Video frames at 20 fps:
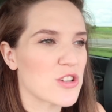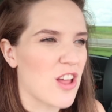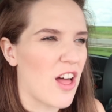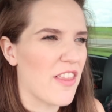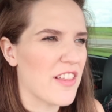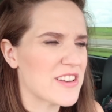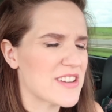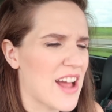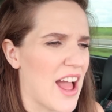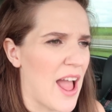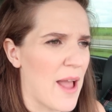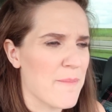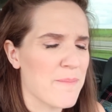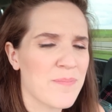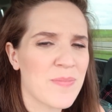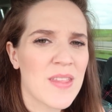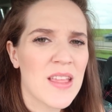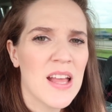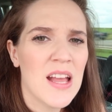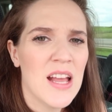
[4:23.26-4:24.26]
words all the time.
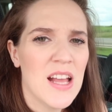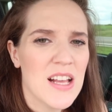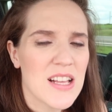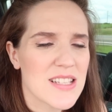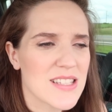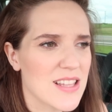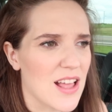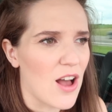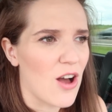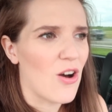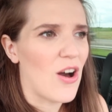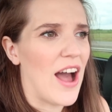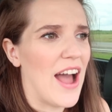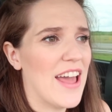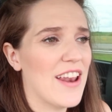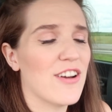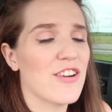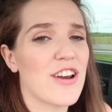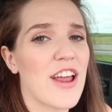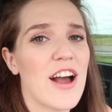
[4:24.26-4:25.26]
So,
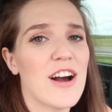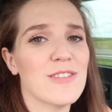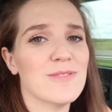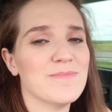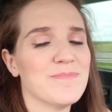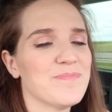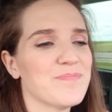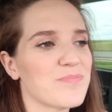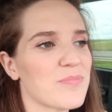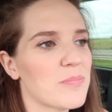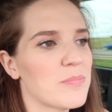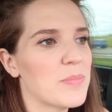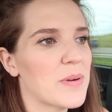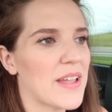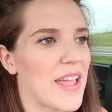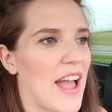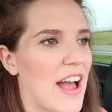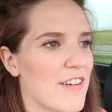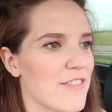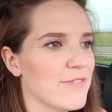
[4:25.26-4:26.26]
I don't know.
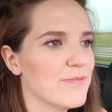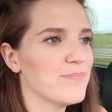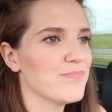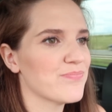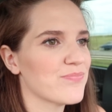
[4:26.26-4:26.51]
But yeah,